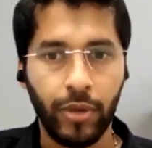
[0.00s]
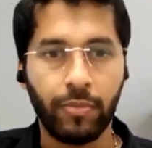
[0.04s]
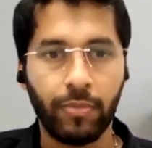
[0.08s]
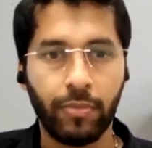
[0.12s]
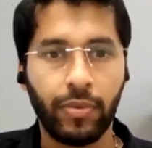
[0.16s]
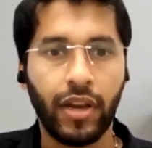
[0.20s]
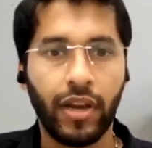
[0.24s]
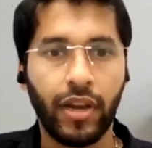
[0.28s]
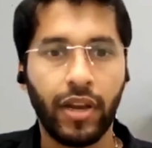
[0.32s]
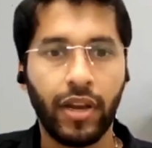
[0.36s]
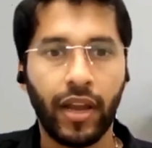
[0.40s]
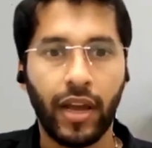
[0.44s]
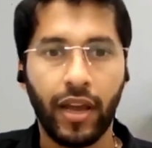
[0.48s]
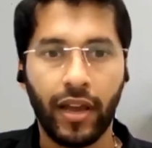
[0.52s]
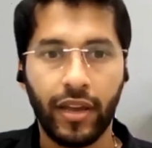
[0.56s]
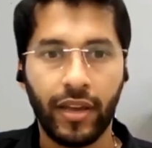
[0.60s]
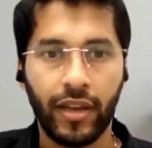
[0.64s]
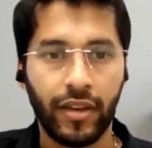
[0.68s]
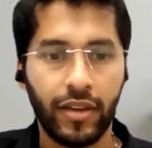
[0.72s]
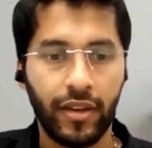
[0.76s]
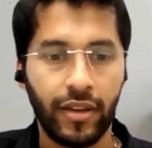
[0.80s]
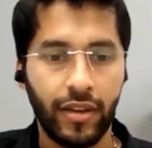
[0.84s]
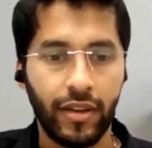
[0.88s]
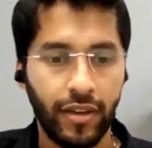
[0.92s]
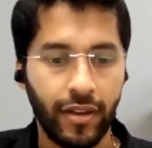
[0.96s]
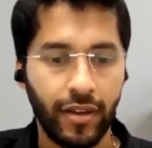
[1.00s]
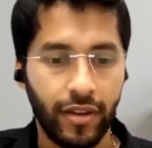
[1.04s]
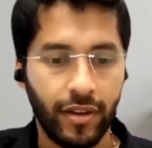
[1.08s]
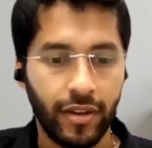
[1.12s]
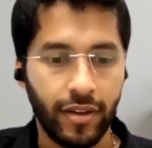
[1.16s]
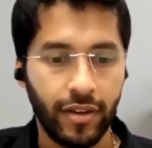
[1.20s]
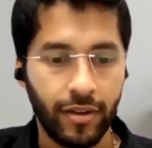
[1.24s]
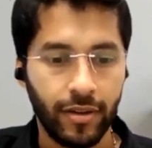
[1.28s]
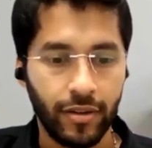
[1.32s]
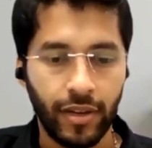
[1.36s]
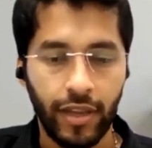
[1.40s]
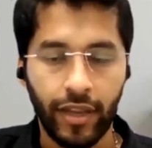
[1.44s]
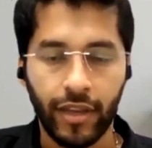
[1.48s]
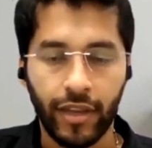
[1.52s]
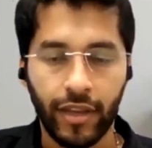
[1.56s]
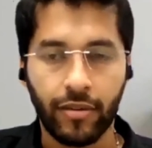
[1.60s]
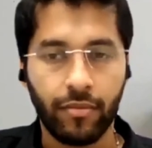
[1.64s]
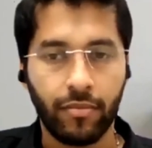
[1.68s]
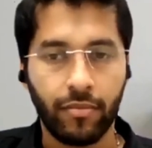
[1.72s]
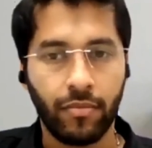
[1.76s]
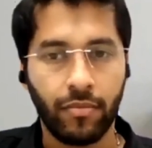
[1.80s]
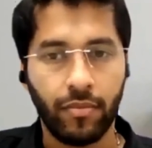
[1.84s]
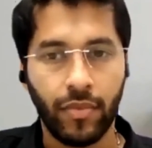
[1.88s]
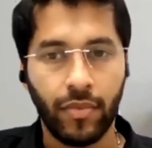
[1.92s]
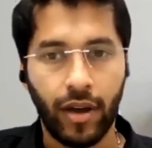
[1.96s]
people I
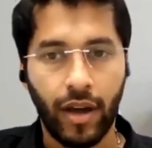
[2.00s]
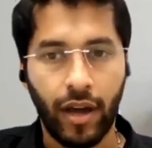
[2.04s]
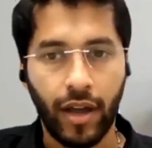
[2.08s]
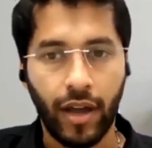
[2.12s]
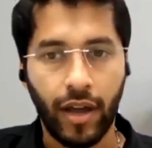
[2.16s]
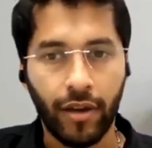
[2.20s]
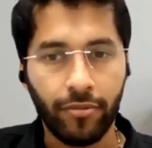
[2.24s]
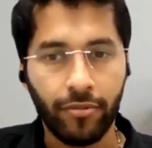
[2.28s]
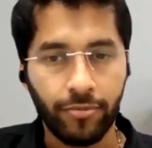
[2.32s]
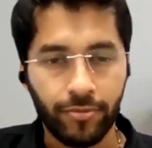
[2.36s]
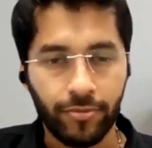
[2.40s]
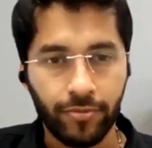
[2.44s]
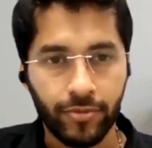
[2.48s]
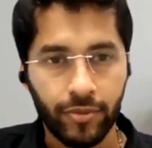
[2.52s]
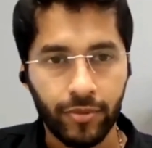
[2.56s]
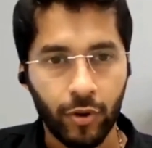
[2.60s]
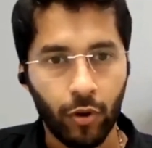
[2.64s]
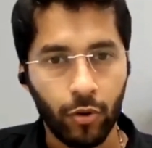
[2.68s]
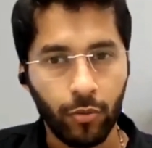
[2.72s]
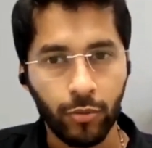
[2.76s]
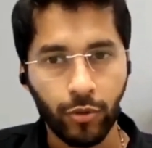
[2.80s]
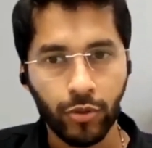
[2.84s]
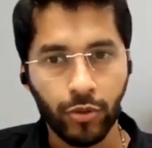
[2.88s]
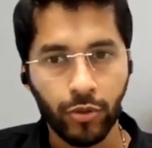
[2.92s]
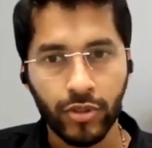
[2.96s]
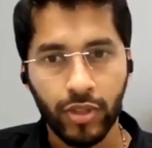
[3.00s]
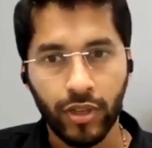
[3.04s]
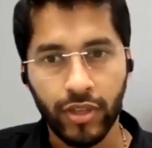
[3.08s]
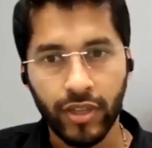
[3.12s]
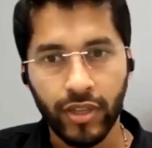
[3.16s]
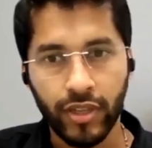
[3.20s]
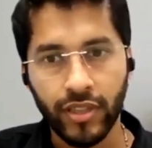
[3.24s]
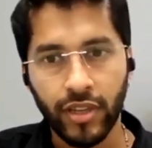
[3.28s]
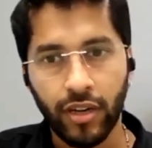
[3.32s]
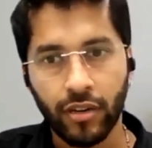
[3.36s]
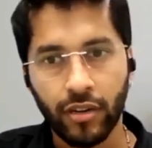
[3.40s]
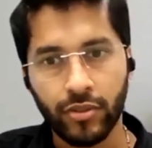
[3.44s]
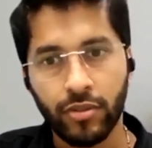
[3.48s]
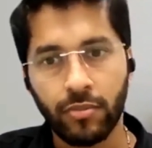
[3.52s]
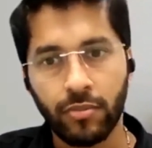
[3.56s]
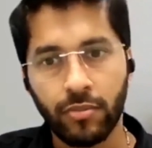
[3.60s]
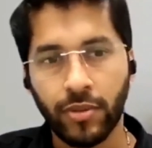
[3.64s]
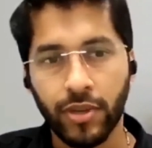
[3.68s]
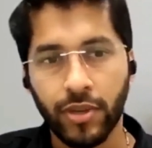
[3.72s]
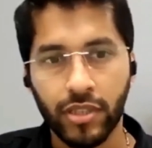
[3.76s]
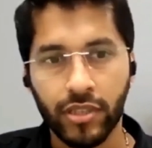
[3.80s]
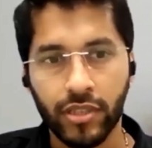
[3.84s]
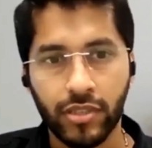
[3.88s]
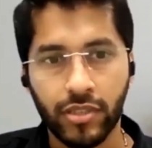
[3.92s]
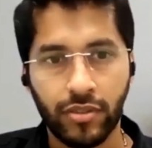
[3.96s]
have almost 30,000
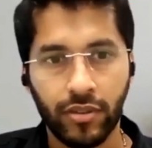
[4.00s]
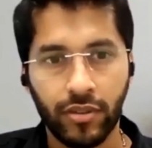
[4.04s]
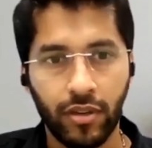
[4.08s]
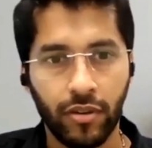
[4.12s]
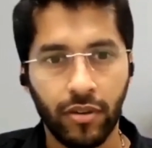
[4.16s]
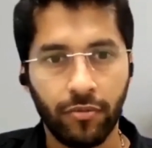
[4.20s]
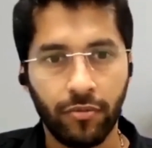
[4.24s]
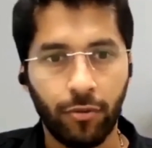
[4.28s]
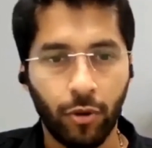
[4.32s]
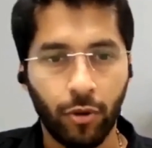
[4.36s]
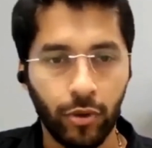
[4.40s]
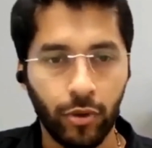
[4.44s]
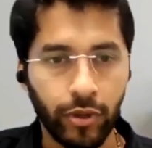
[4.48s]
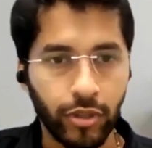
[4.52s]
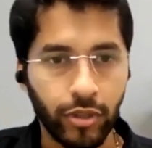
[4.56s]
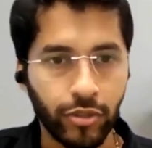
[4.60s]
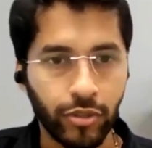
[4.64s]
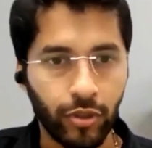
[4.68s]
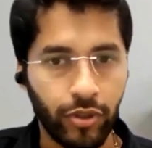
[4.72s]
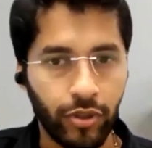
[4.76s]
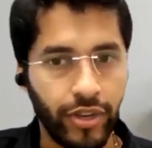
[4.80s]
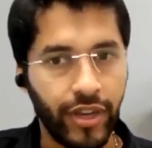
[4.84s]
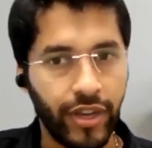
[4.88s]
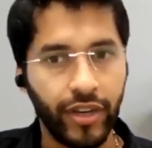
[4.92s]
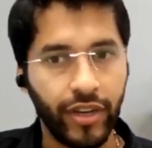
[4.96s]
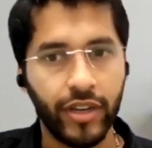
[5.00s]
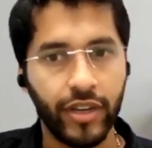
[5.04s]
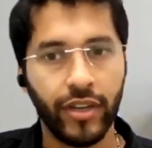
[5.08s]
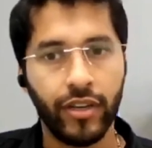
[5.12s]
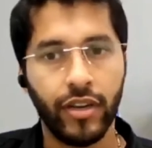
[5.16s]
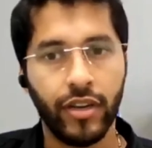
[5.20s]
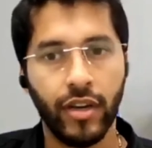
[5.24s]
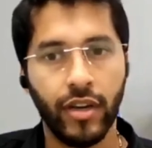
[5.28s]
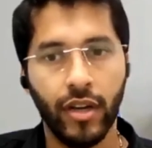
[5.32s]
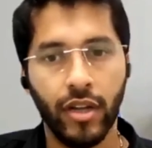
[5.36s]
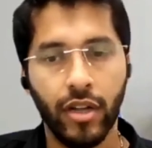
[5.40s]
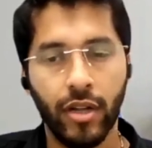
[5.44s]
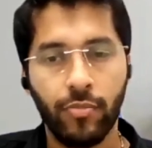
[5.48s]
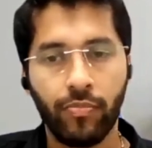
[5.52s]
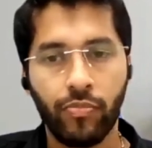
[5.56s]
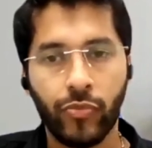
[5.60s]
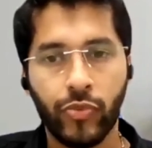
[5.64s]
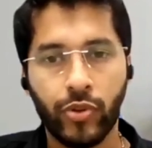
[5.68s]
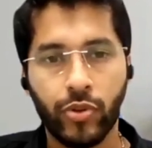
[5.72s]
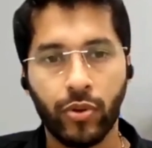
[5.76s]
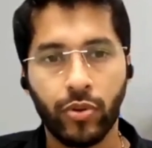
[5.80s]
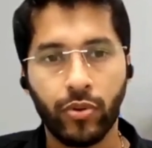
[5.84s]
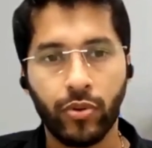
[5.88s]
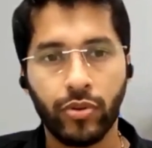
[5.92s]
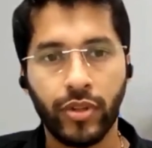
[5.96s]
plus followers on LinkedIn. So
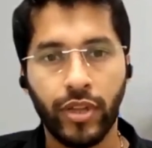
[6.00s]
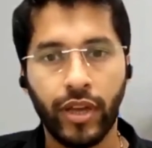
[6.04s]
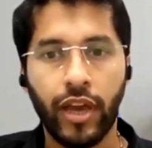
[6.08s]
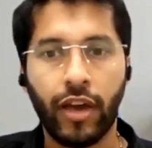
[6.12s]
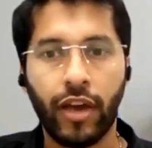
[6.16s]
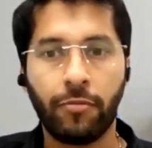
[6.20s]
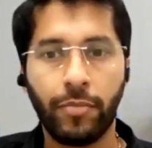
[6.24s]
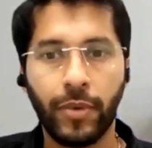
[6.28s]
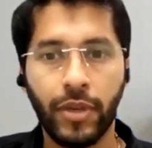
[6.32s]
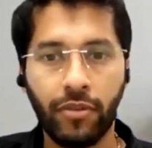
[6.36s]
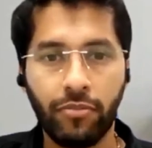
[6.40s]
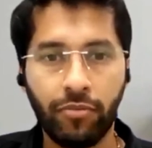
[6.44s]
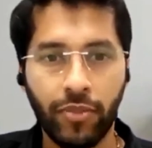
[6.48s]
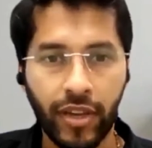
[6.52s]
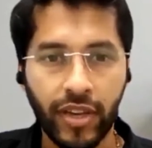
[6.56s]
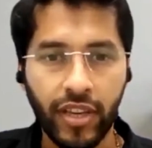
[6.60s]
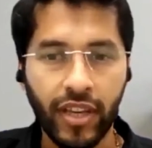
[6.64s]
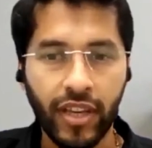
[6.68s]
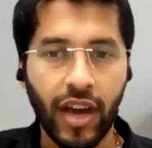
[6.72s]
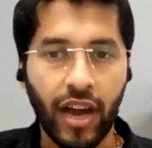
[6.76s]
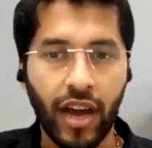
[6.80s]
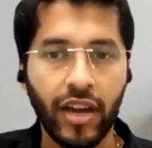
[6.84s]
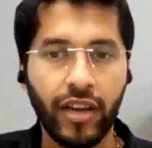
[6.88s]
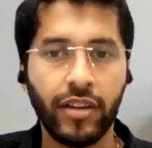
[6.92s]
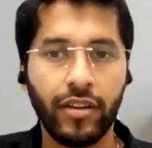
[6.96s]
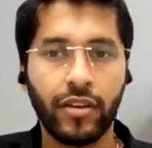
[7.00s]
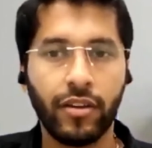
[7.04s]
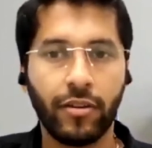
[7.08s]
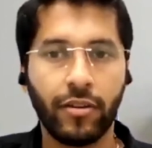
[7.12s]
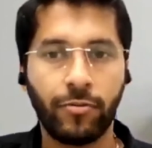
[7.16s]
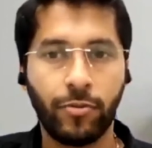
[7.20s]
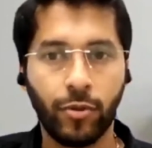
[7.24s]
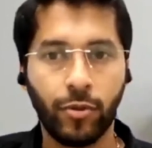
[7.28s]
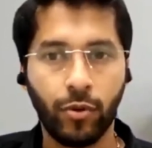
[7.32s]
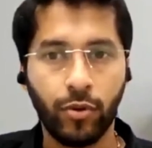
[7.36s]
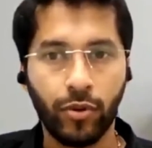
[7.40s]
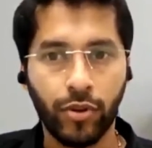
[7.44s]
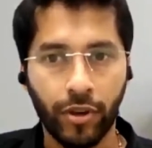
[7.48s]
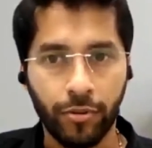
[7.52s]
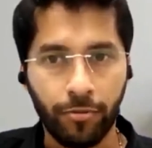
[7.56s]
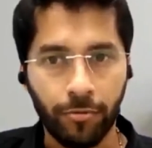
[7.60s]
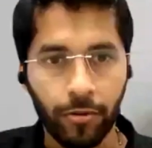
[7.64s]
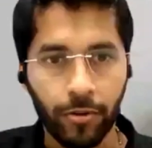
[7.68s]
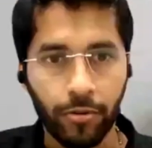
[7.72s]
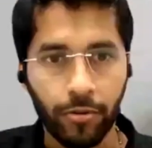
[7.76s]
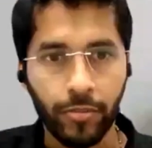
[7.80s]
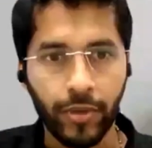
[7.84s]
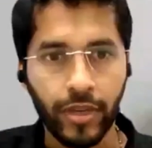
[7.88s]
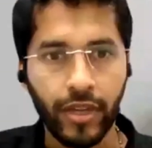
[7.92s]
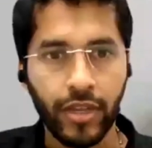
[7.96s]
they have been very kind enough to refer
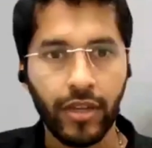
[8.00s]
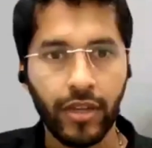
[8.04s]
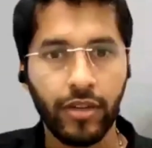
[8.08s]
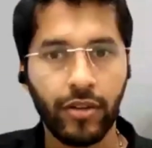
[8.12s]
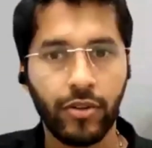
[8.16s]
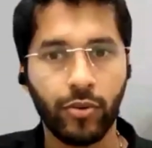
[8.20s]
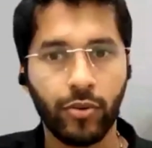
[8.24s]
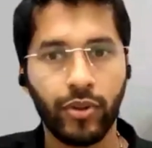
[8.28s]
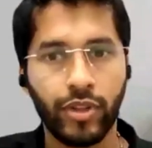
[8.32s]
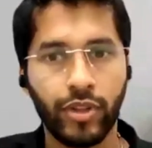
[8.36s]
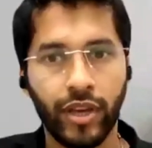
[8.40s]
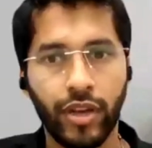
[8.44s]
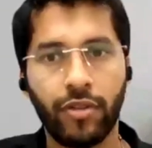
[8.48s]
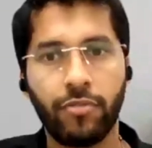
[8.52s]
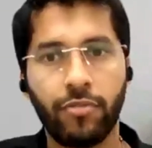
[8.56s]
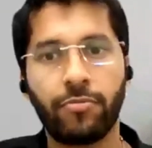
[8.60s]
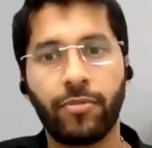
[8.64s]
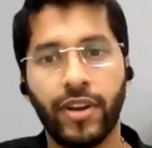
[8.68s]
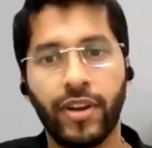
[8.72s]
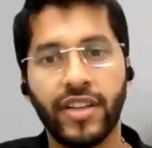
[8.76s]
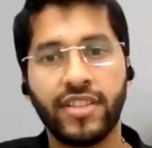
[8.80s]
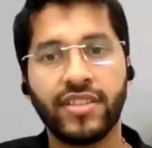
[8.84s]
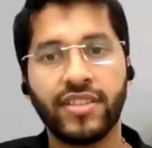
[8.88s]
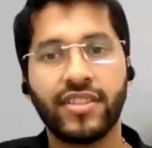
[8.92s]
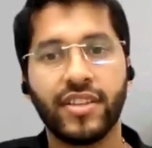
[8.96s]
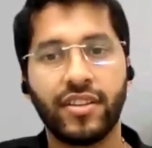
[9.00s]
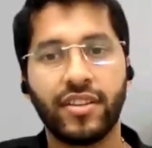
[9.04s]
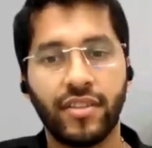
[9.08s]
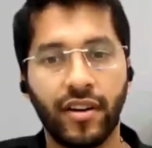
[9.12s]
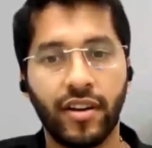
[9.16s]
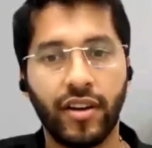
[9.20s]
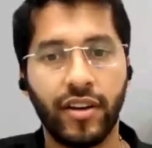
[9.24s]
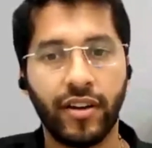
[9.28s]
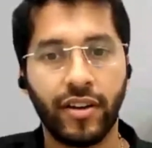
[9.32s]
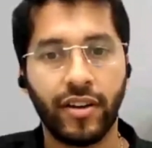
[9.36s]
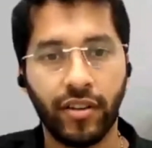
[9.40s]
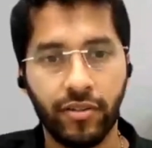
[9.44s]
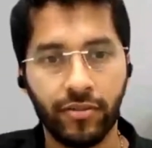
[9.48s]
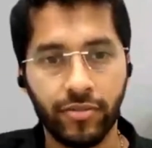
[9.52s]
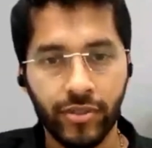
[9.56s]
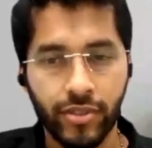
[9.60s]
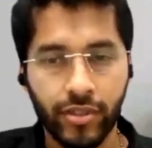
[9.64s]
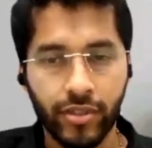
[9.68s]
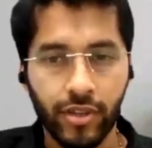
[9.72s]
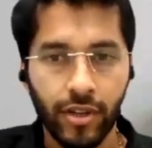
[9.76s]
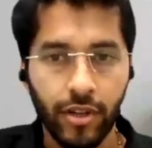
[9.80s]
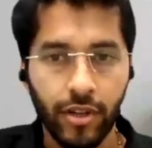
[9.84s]
me to their friends and relatives.